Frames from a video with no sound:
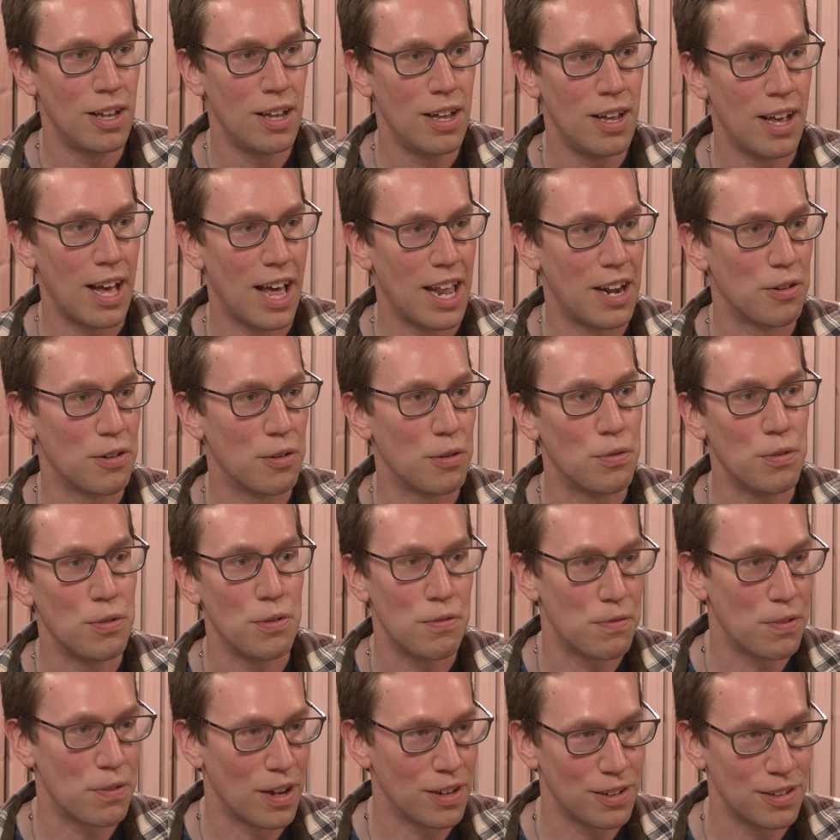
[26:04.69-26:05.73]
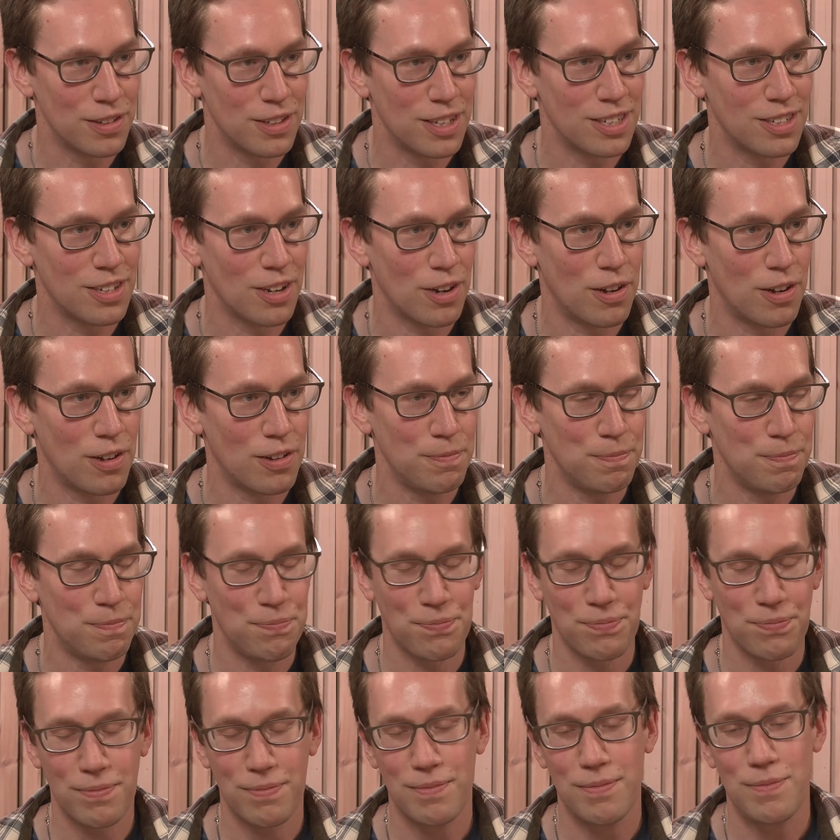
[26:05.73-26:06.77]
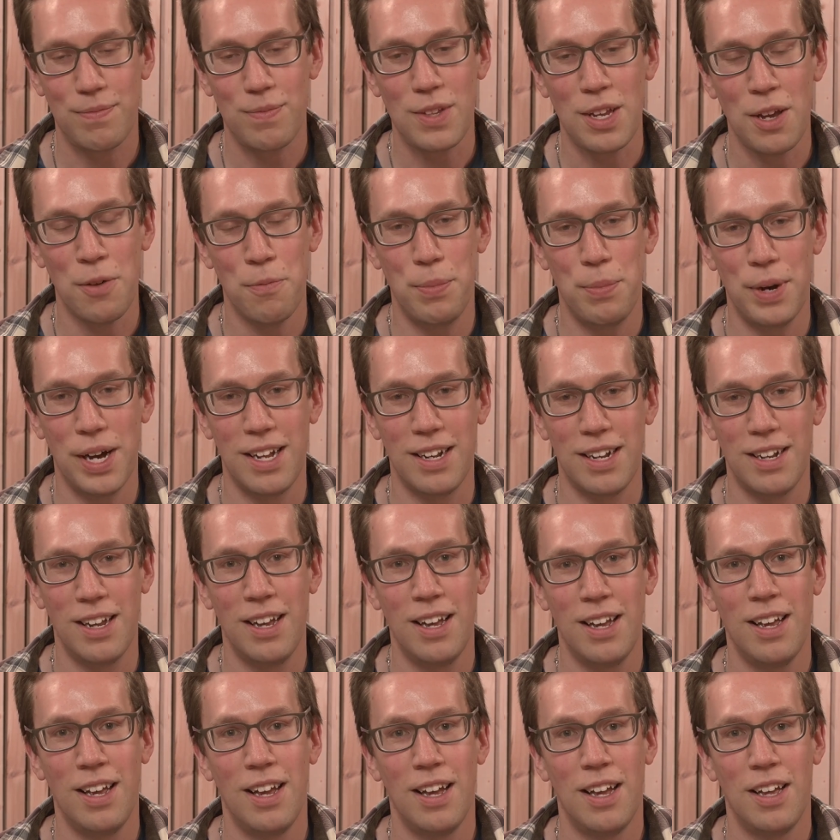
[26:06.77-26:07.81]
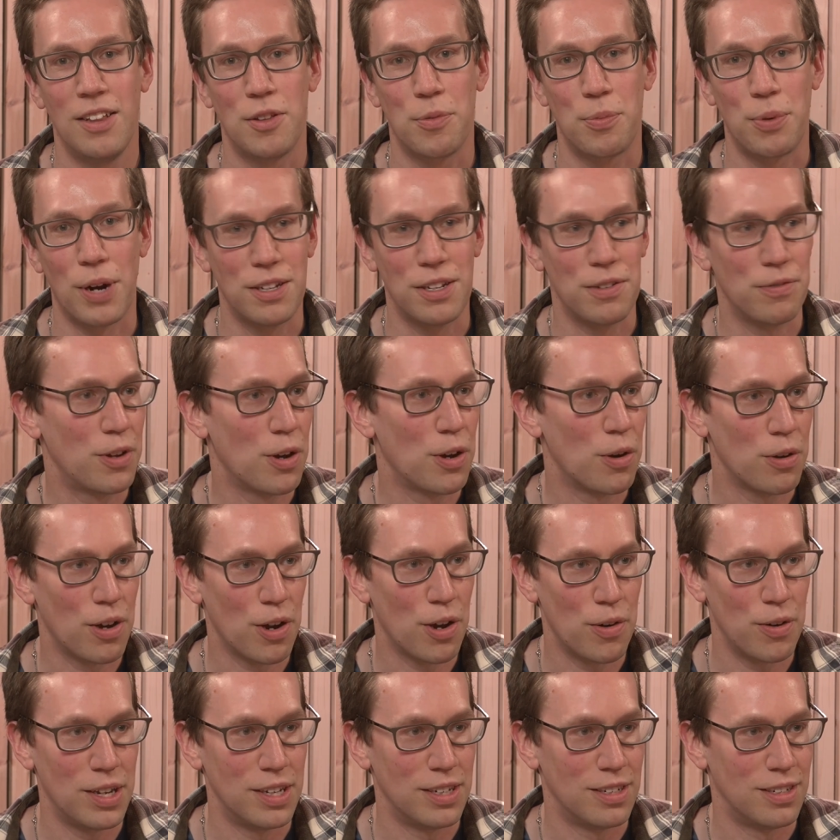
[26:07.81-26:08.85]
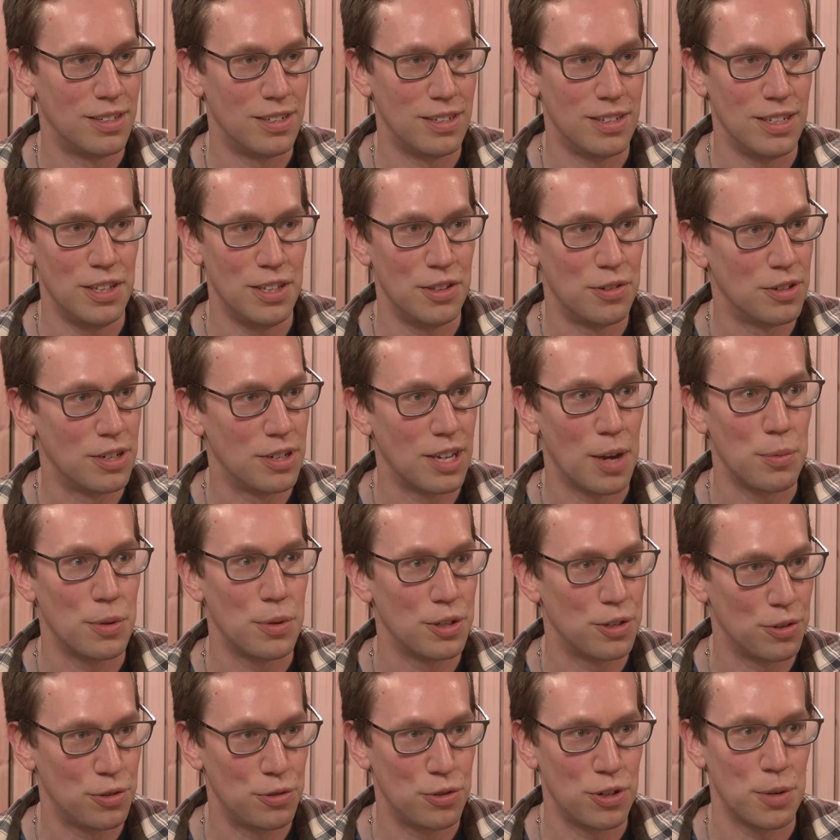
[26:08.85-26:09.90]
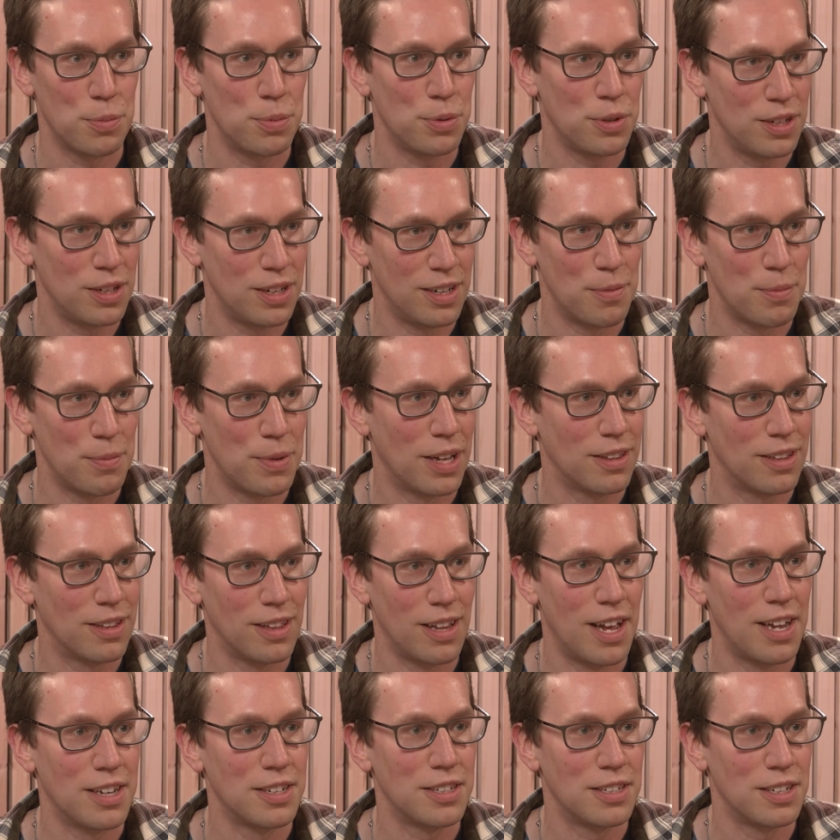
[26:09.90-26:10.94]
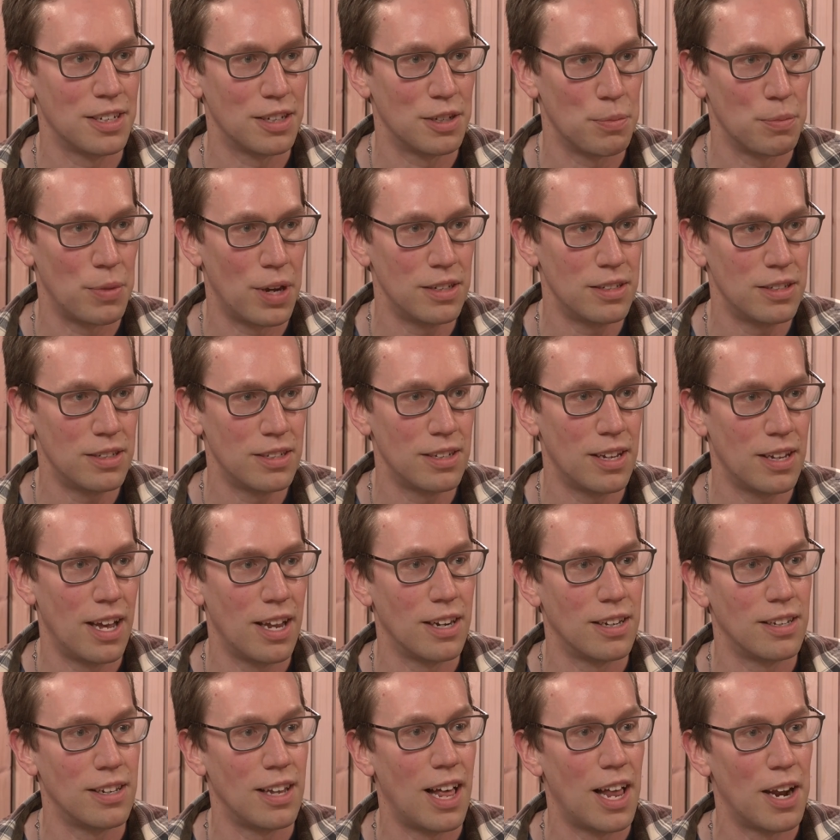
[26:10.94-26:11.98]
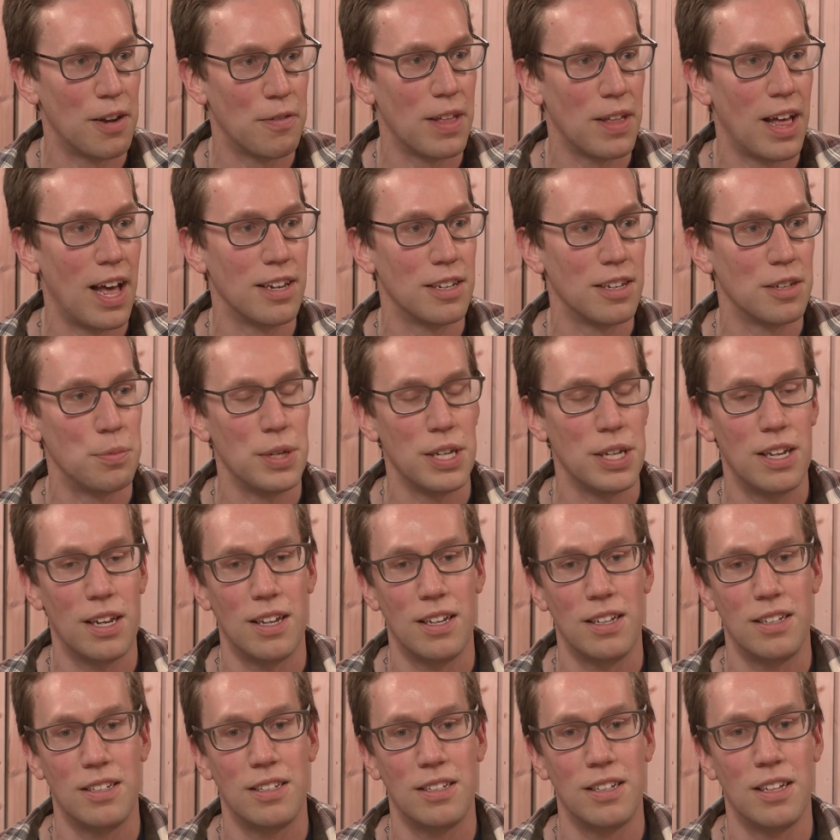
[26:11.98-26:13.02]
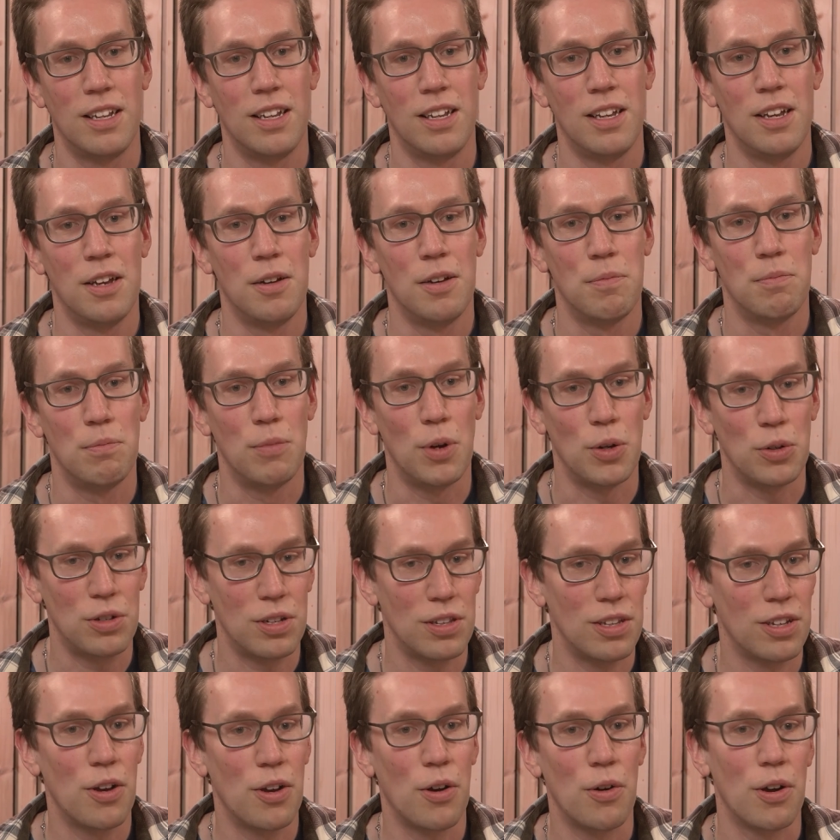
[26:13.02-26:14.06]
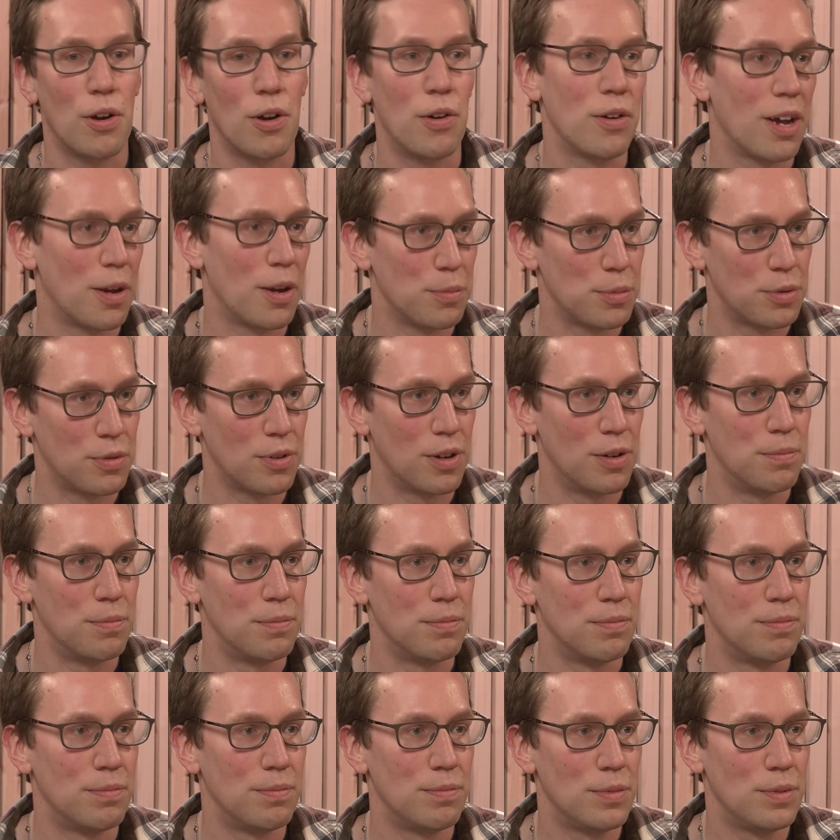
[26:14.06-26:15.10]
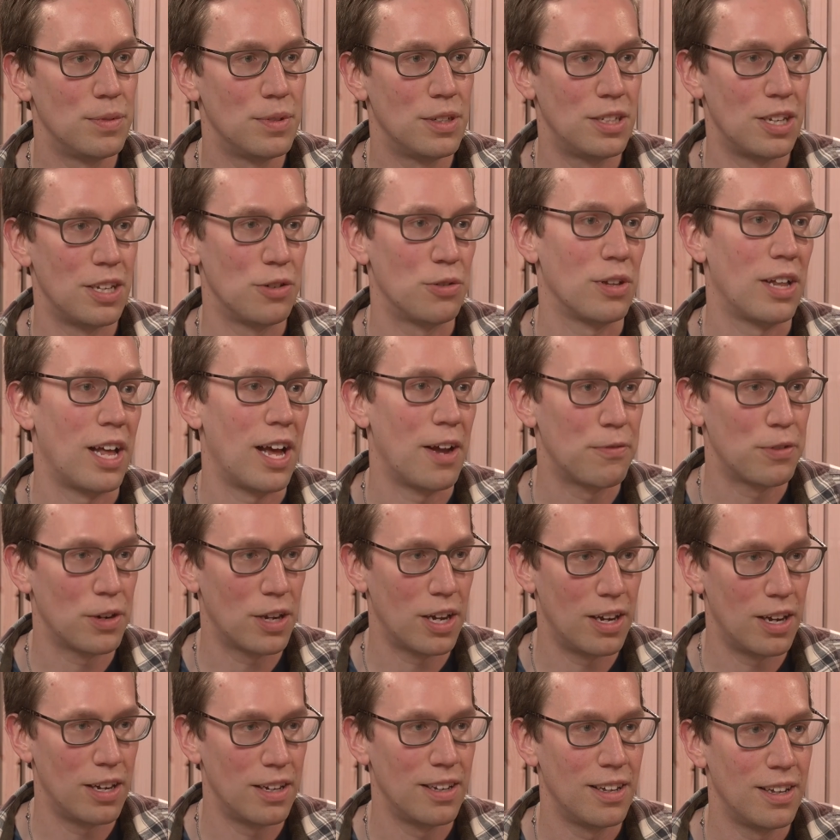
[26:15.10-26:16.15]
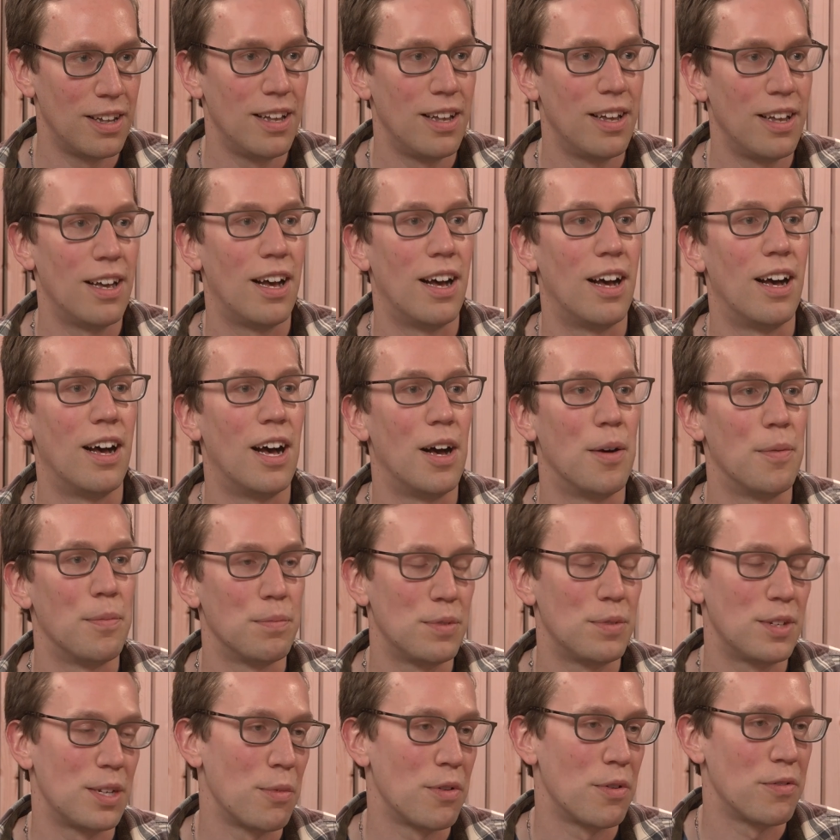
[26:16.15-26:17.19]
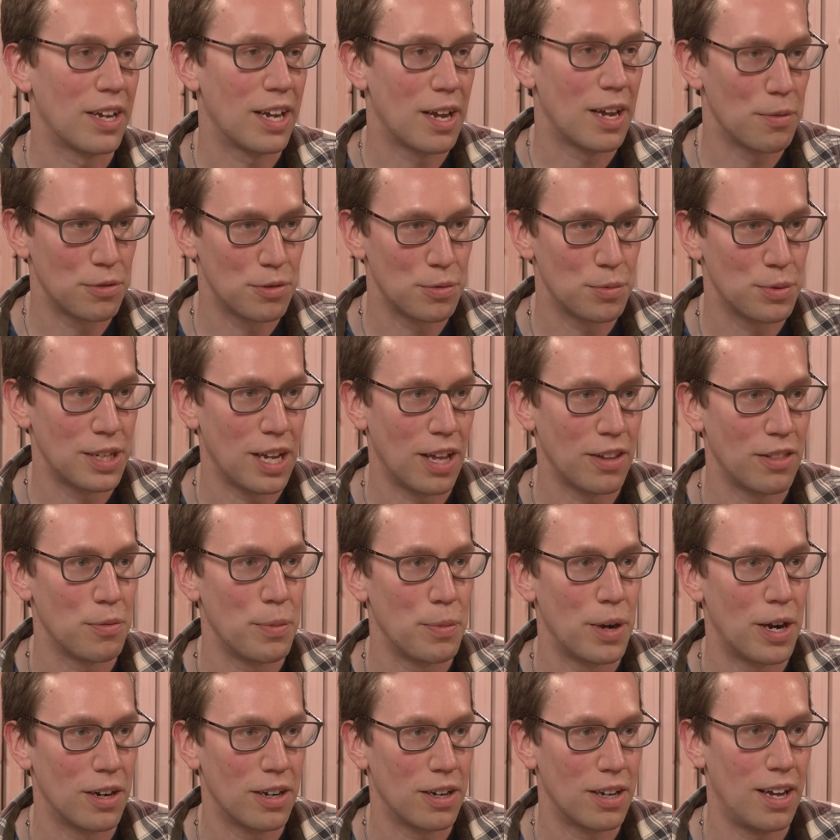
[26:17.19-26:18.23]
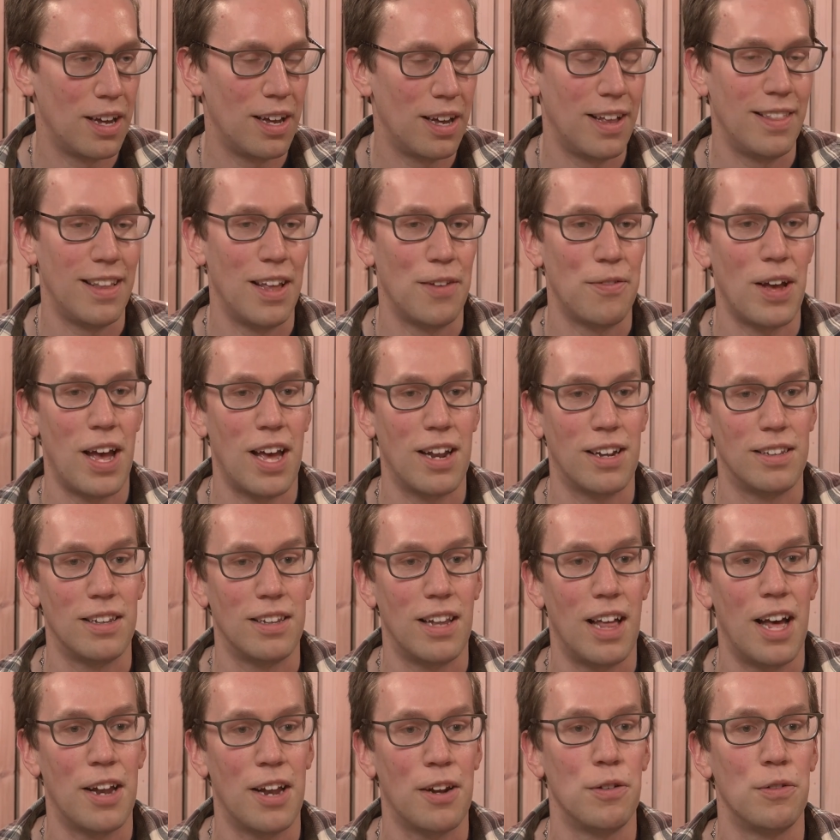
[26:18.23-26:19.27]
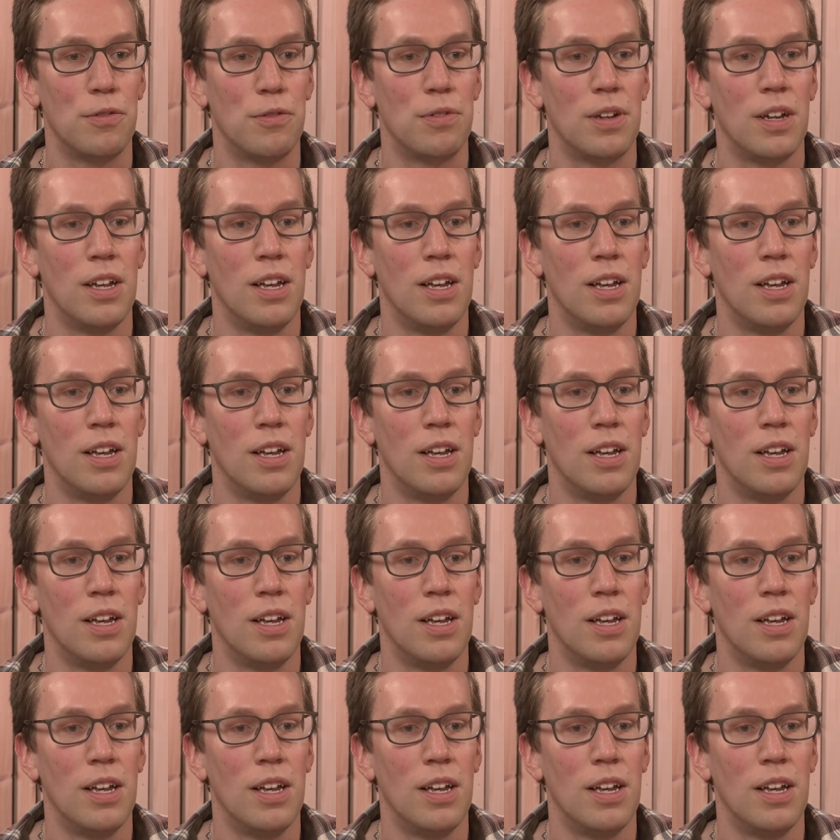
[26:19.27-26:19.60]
I don't know if you followed this at all, but the price of cocoa has either doubled or tripled in about the last six months. And a lot of that is because most of the cocoa comes from Central Africa, um, some of it comes from South America, and they've had a lot of